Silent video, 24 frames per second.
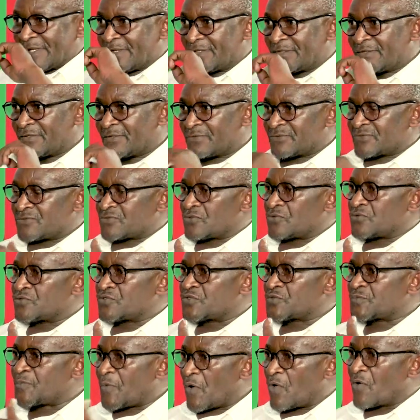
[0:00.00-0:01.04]
those who
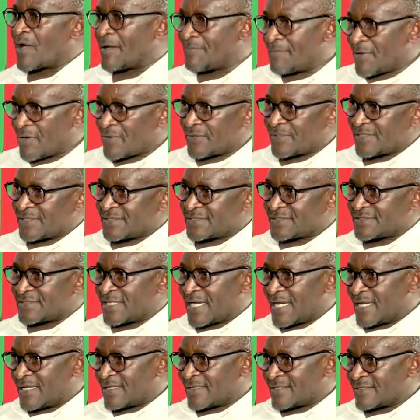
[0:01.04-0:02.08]
spoke about a
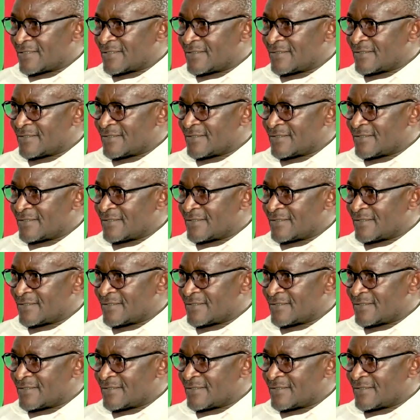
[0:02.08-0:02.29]
strike